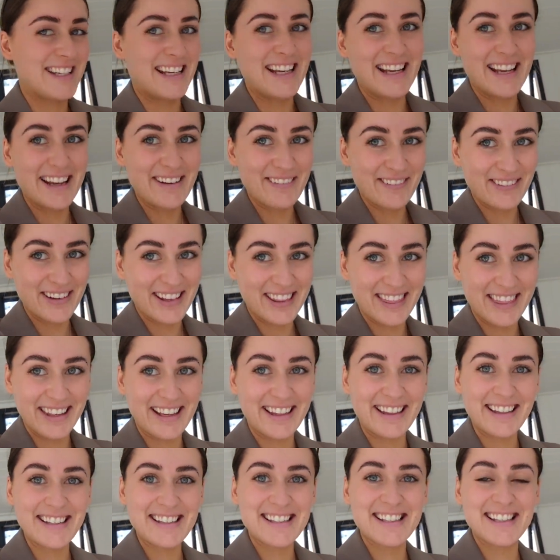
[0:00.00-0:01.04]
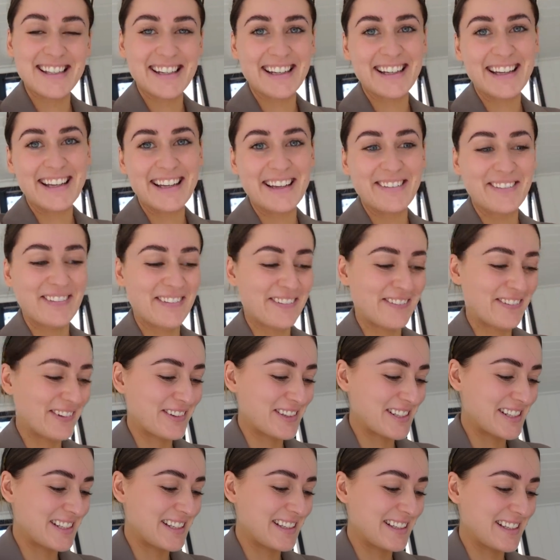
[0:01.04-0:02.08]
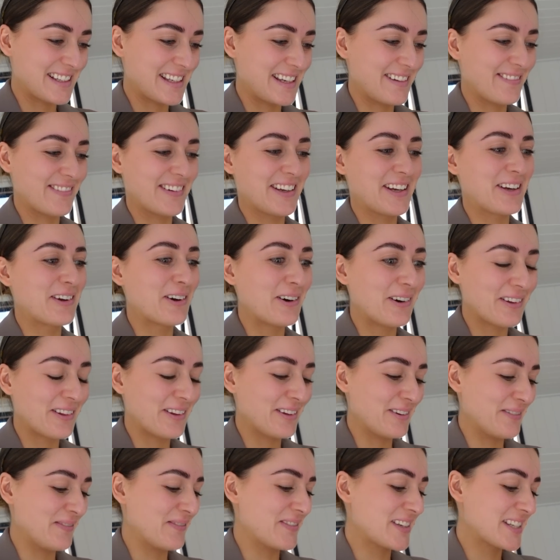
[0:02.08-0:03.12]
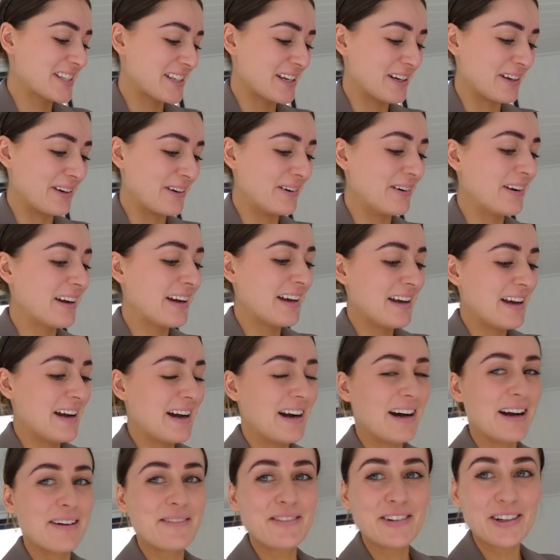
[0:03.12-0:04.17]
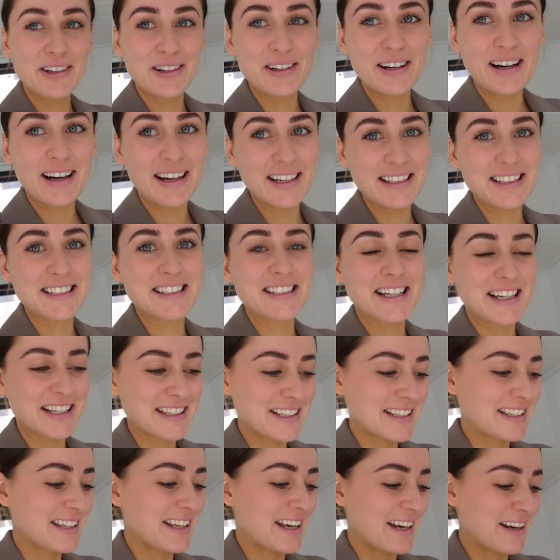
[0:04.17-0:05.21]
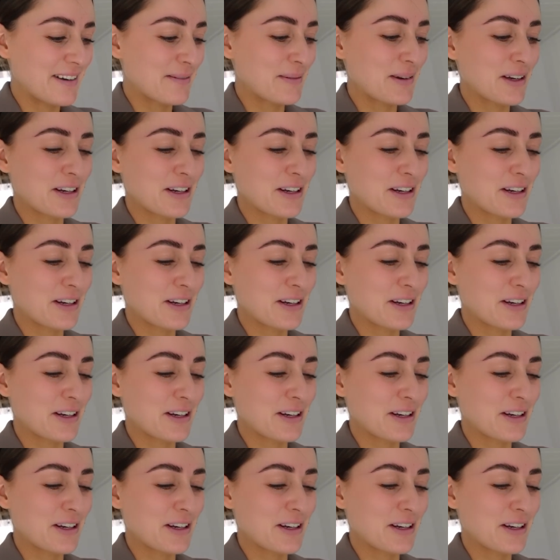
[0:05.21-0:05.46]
see everything that's in here before she's even got them. So I'm not, I decided that I'm